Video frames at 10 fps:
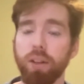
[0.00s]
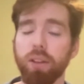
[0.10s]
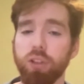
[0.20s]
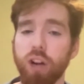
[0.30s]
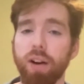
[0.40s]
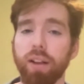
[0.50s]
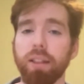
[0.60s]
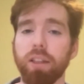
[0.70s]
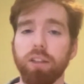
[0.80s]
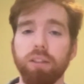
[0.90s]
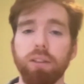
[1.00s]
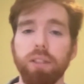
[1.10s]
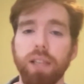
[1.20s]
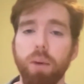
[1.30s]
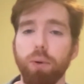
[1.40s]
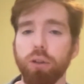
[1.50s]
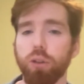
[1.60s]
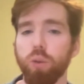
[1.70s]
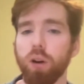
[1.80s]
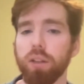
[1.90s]
sharing the output to
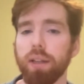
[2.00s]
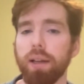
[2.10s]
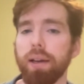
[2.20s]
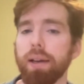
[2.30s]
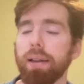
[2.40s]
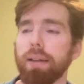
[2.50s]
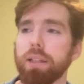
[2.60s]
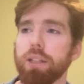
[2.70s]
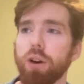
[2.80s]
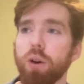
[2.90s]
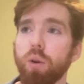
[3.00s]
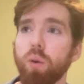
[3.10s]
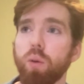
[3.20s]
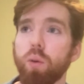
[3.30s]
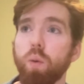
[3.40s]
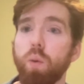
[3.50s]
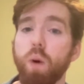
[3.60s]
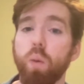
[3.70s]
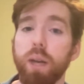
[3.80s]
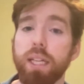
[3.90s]
the world. So
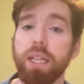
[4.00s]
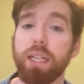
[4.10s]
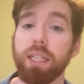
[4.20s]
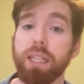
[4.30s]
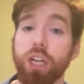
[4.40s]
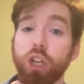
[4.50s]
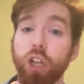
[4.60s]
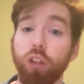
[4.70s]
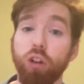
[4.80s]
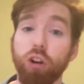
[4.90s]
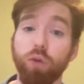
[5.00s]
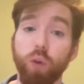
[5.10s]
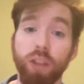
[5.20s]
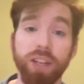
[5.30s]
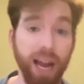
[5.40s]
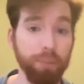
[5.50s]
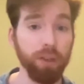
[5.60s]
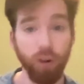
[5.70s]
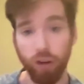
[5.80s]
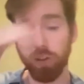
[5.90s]
what we did is essentially looked for the types
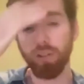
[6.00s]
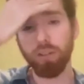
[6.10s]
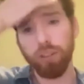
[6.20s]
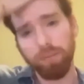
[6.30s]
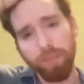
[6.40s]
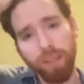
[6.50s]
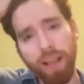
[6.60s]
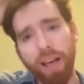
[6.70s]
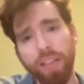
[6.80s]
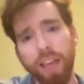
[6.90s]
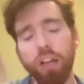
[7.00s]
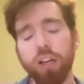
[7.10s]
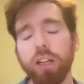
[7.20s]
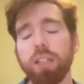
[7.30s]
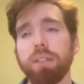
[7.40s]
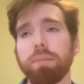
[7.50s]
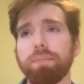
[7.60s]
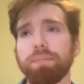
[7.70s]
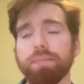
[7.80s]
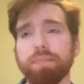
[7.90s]
of articles that they could
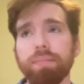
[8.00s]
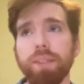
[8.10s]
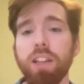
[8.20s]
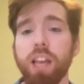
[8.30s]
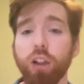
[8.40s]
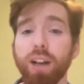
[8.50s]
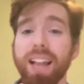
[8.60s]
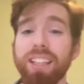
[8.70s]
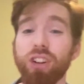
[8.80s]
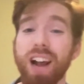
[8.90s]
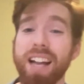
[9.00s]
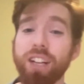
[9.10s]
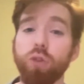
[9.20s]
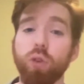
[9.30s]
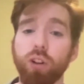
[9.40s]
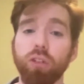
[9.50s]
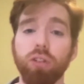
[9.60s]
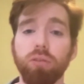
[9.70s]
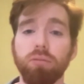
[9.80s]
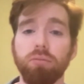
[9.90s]
look at, and these are
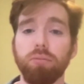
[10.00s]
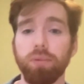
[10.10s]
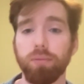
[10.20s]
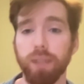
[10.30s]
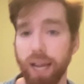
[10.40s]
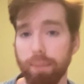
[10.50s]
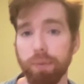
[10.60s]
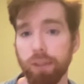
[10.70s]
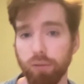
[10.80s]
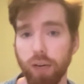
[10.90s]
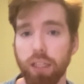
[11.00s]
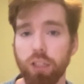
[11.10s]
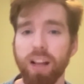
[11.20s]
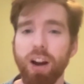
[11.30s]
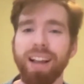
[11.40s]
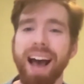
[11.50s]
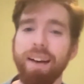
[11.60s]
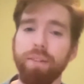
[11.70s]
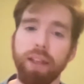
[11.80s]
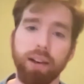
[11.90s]
editorial types, right? So they already
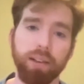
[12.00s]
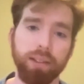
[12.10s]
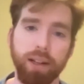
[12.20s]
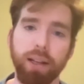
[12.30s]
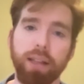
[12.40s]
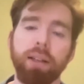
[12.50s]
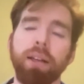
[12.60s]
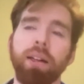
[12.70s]
have things like,